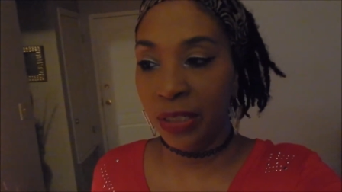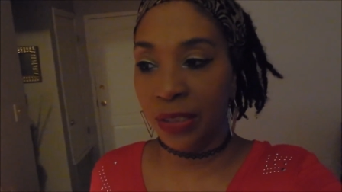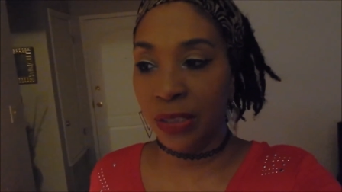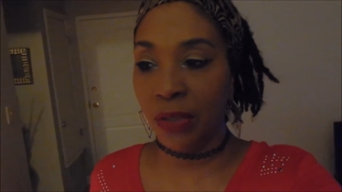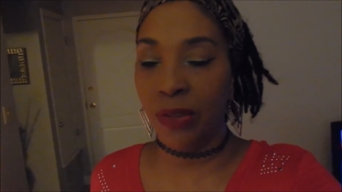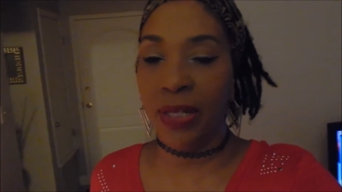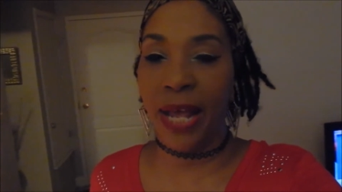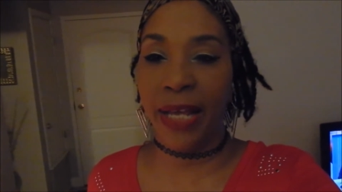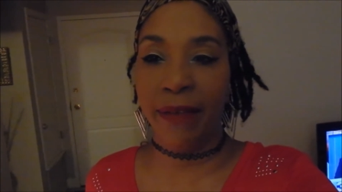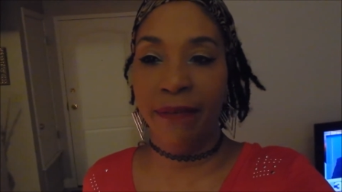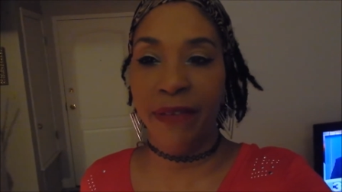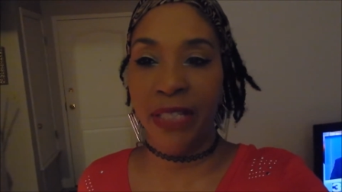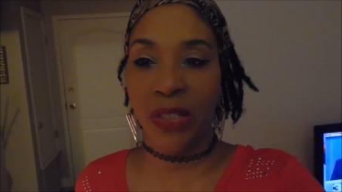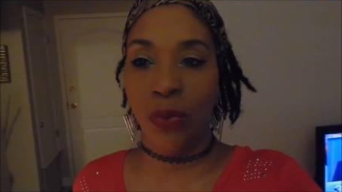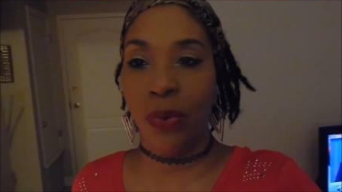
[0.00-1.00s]
so that I
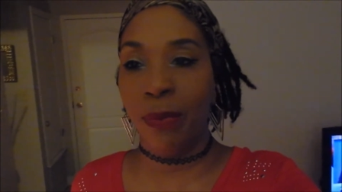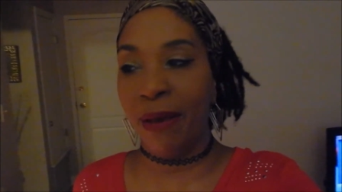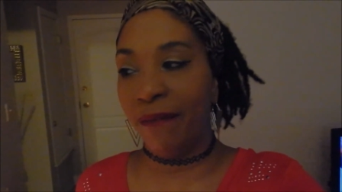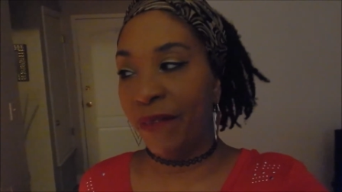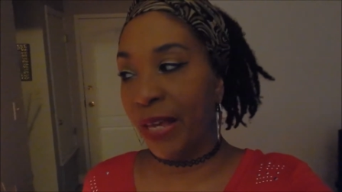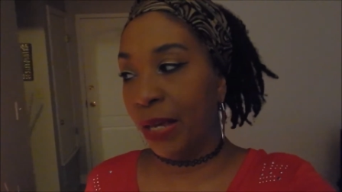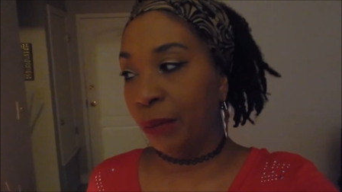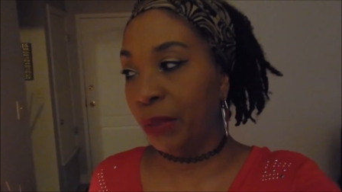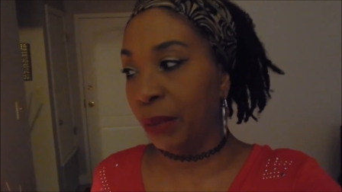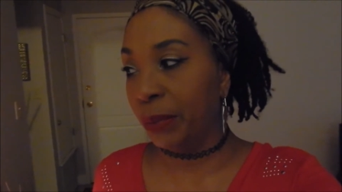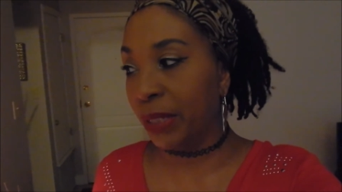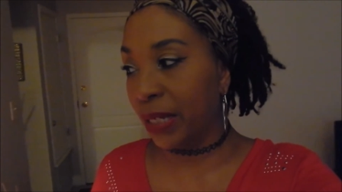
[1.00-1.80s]
can visit with my family